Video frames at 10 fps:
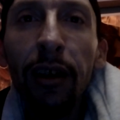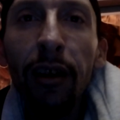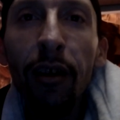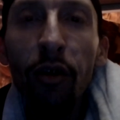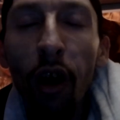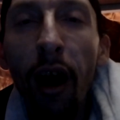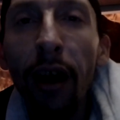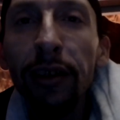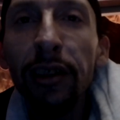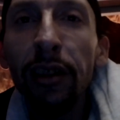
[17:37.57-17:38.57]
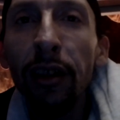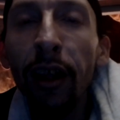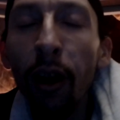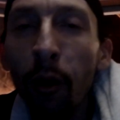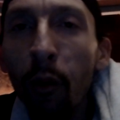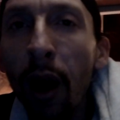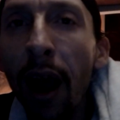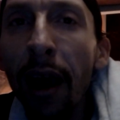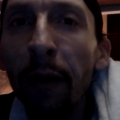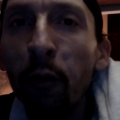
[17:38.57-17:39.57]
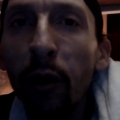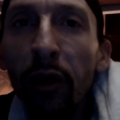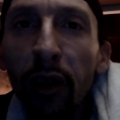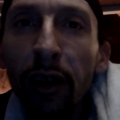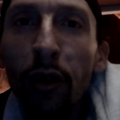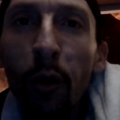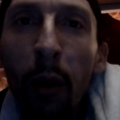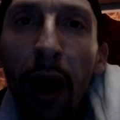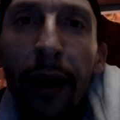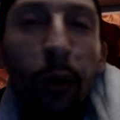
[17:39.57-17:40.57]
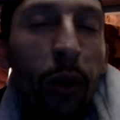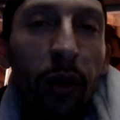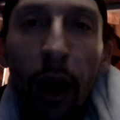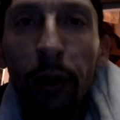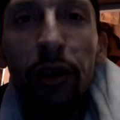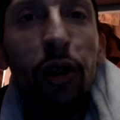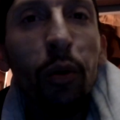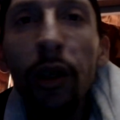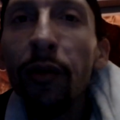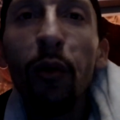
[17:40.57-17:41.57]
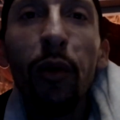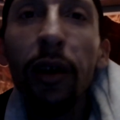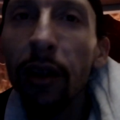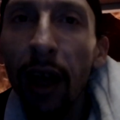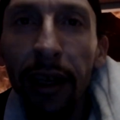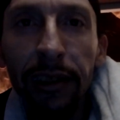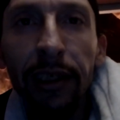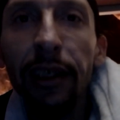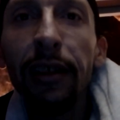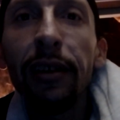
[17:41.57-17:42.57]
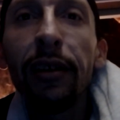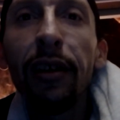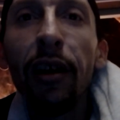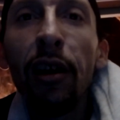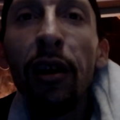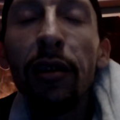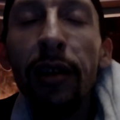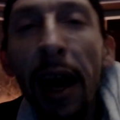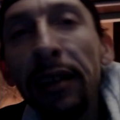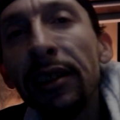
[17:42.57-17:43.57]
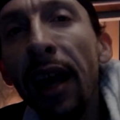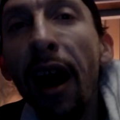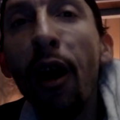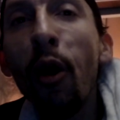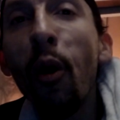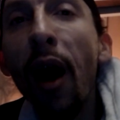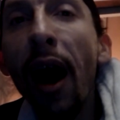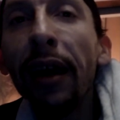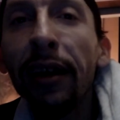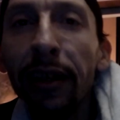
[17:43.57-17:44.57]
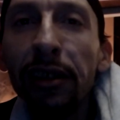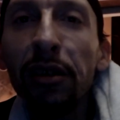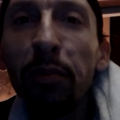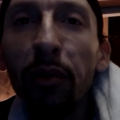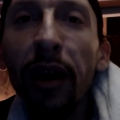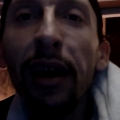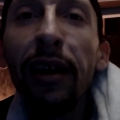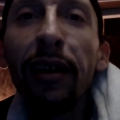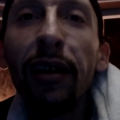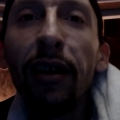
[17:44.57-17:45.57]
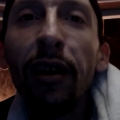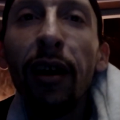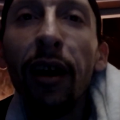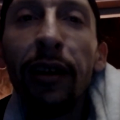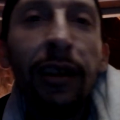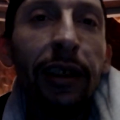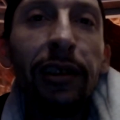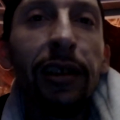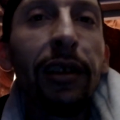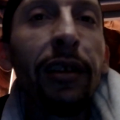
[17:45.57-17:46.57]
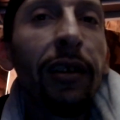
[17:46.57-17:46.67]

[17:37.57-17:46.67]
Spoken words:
thoughts that arrive within your mind without you even realizing it. That's how I can explain addiction